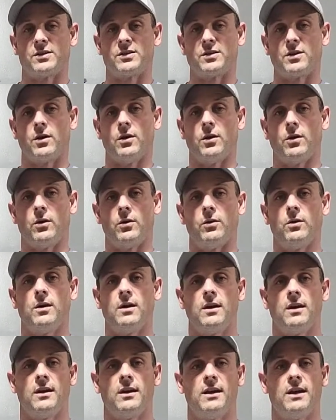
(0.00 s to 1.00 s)
So
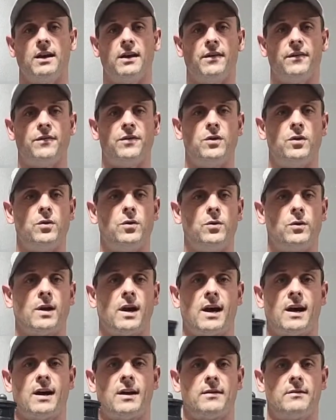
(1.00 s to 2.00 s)
if you
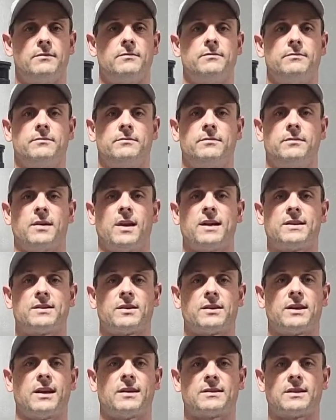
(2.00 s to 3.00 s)
got lights
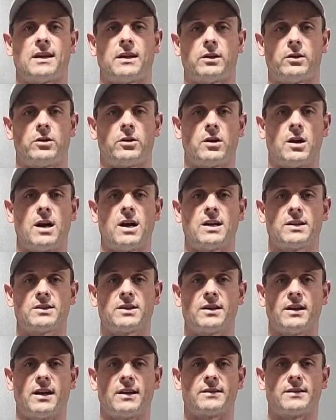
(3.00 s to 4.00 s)
on the outside of your garage,
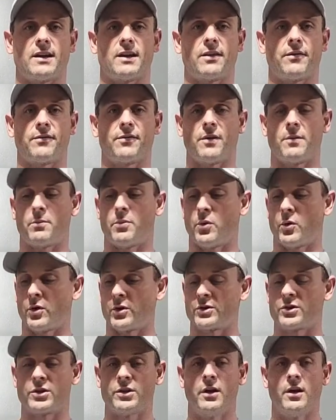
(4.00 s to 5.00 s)
outside of the front
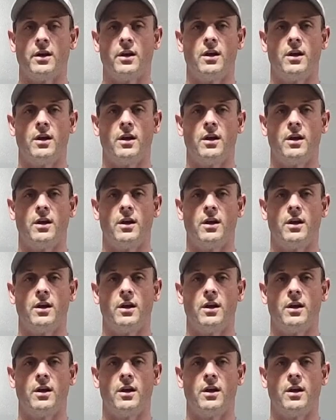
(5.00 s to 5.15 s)
porch,